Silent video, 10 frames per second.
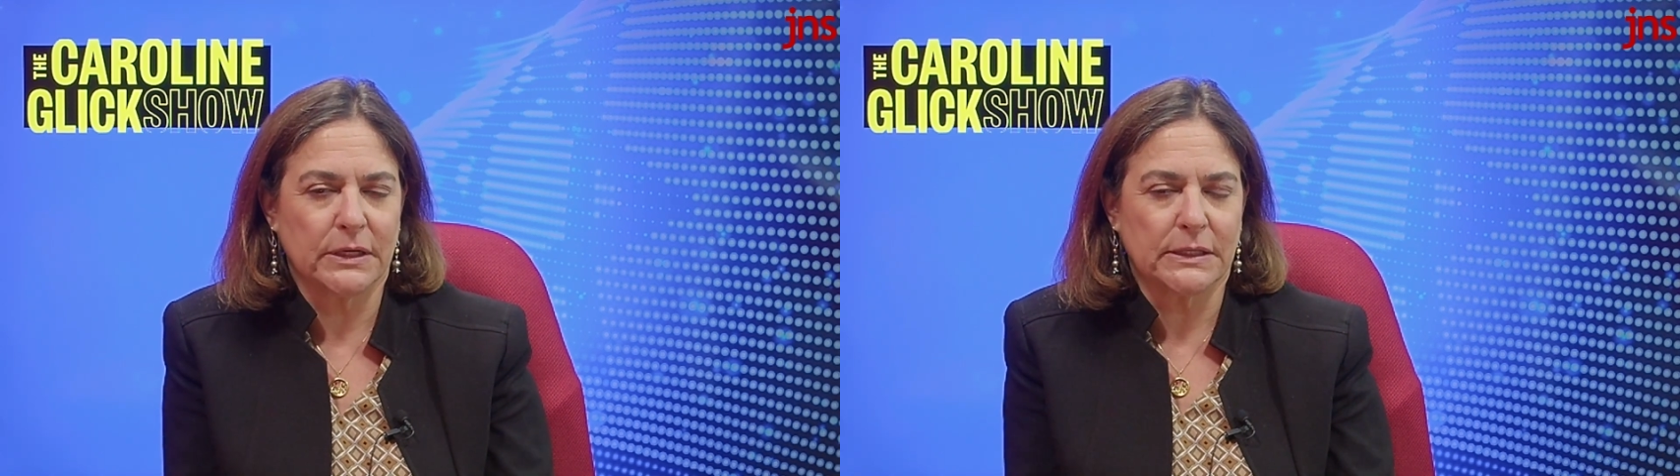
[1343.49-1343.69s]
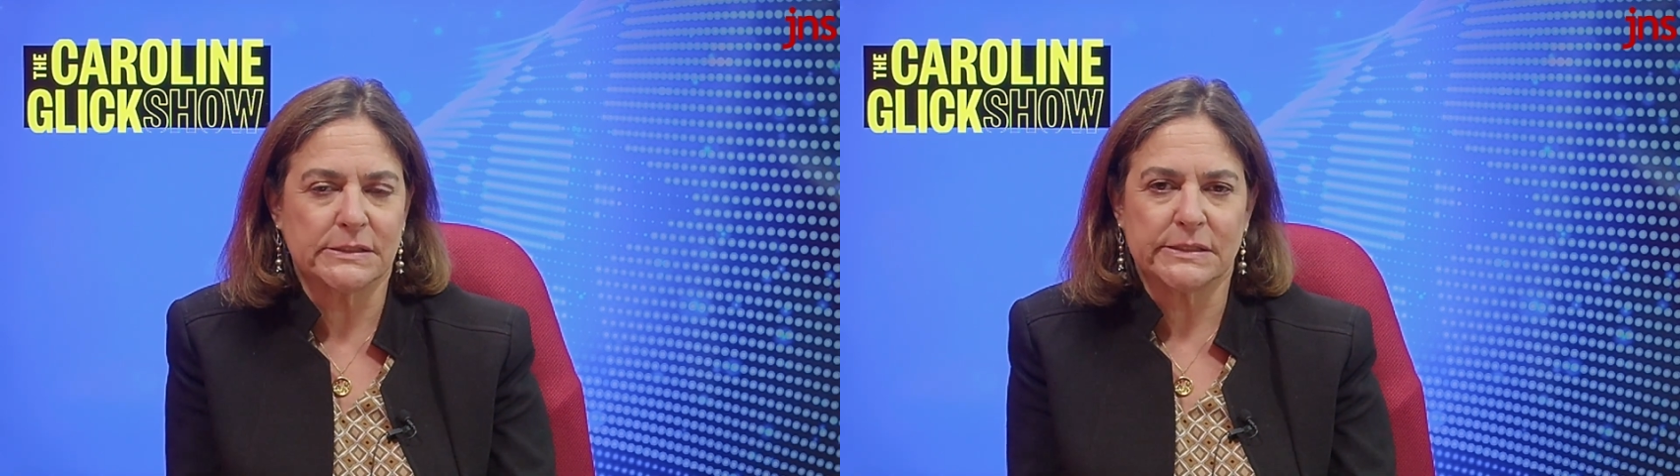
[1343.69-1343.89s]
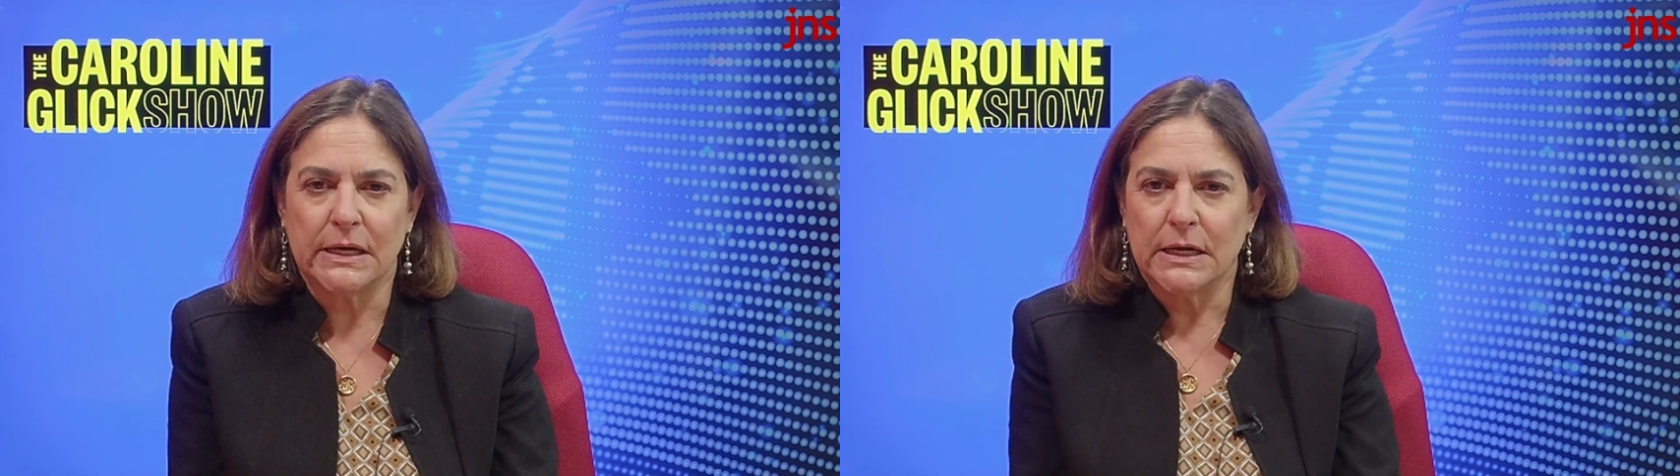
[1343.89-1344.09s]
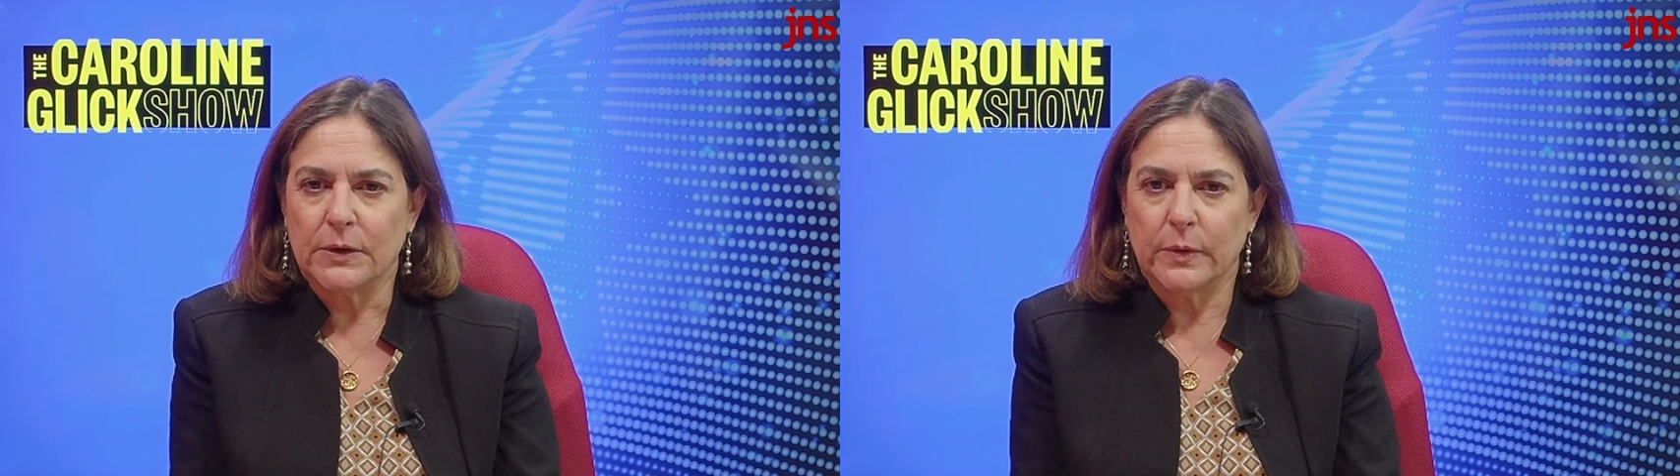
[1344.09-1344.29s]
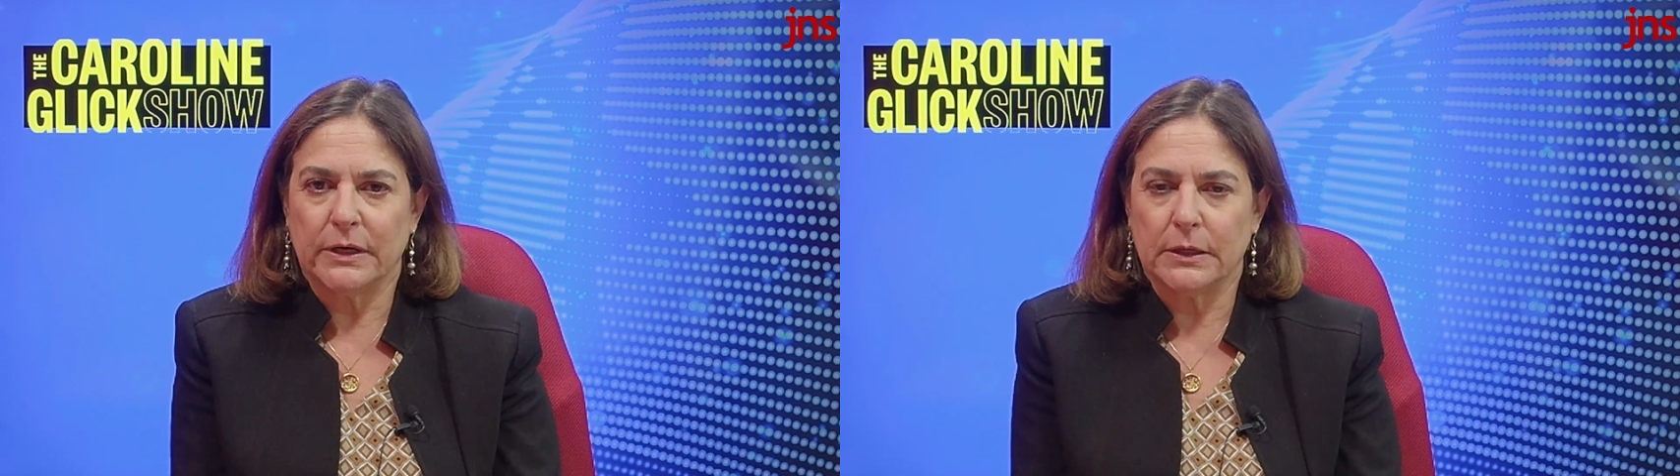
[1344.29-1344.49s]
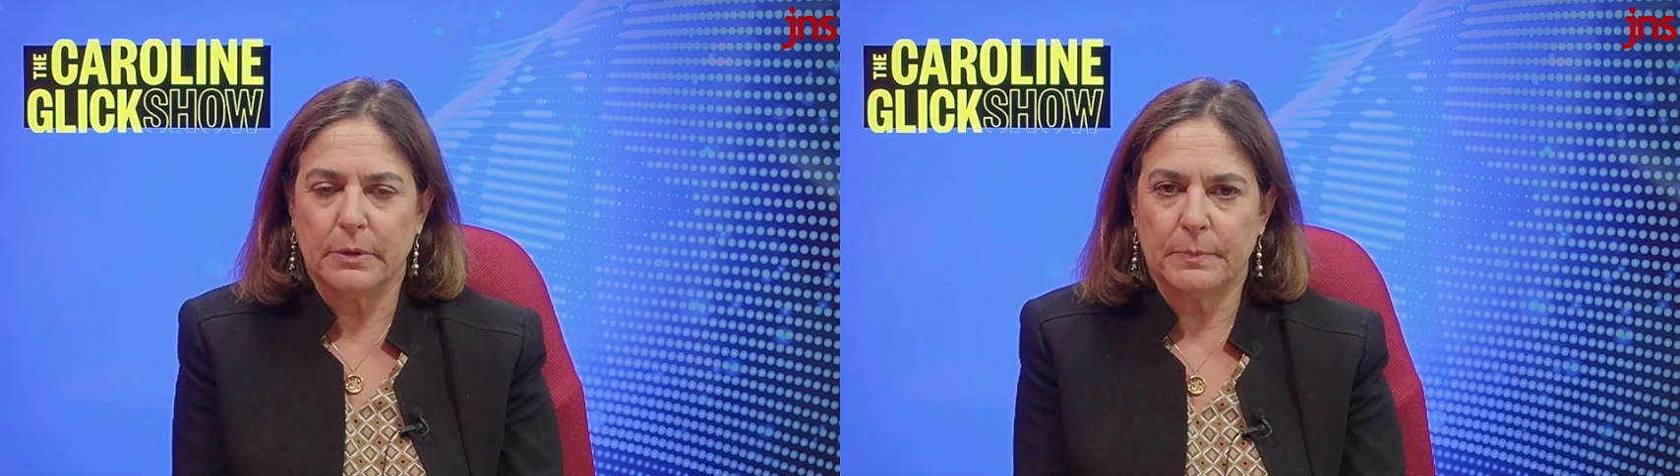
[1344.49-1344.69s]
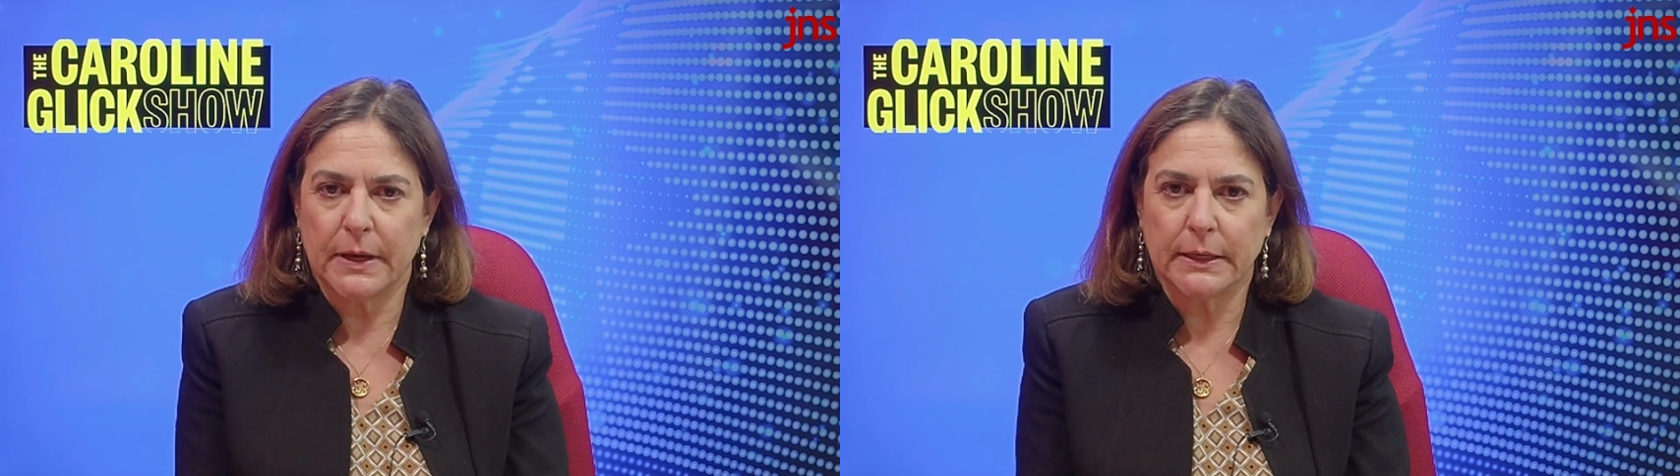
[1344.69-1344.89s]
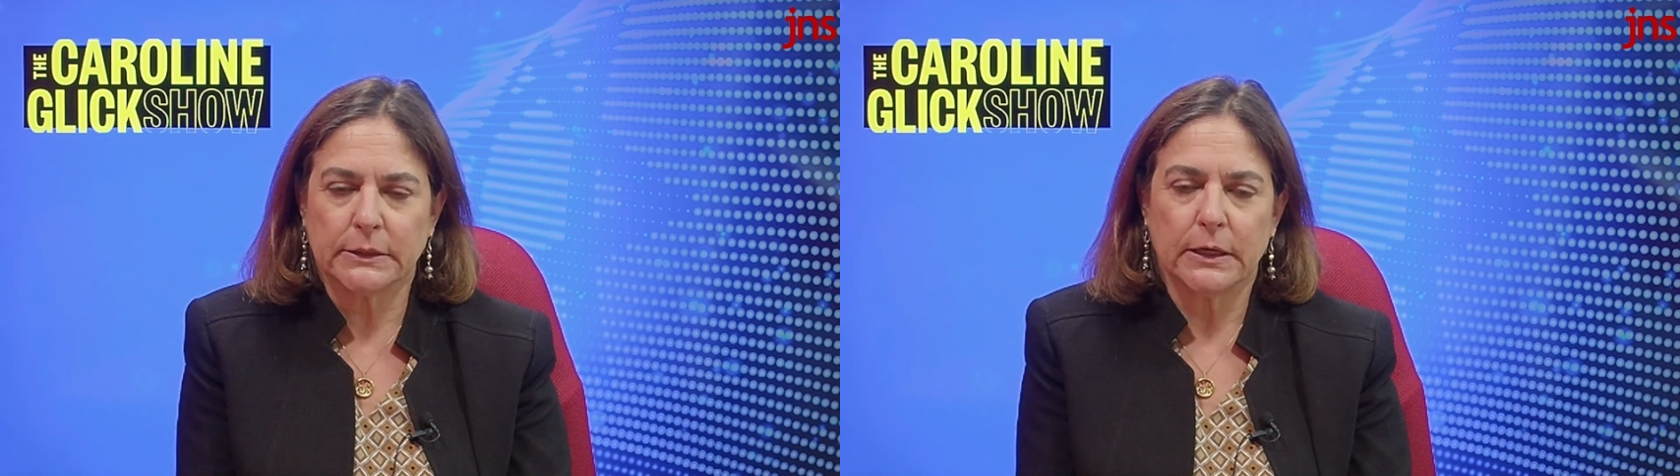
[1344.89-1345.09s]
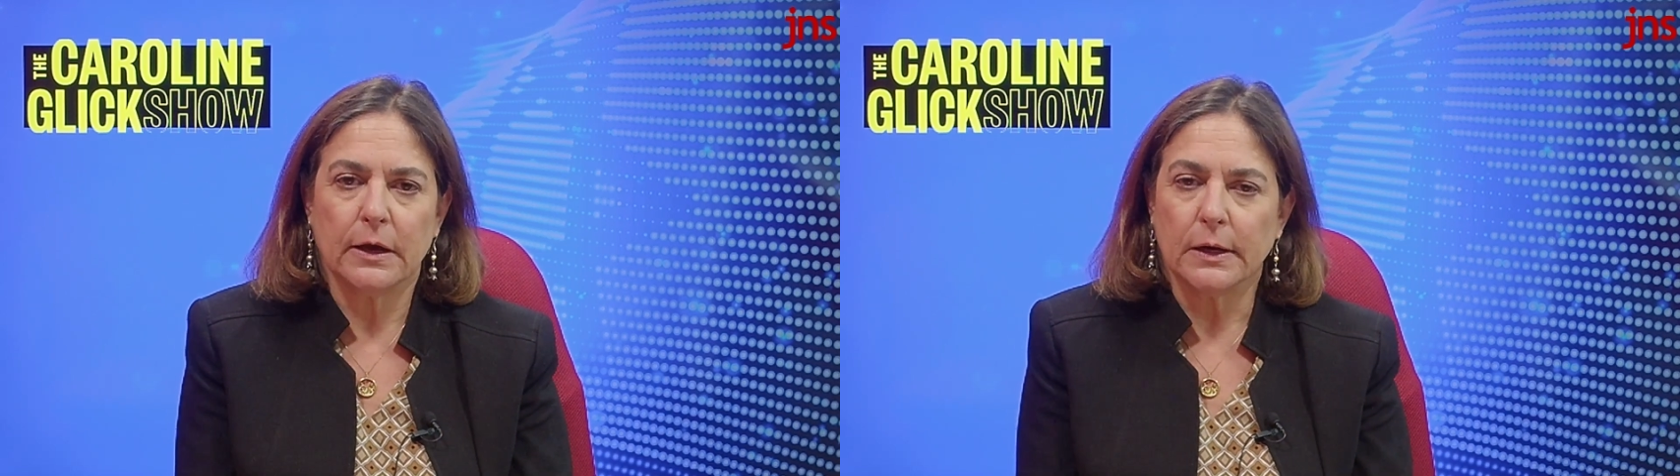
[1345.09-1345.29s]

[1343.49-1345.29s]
it is, ready to be picked.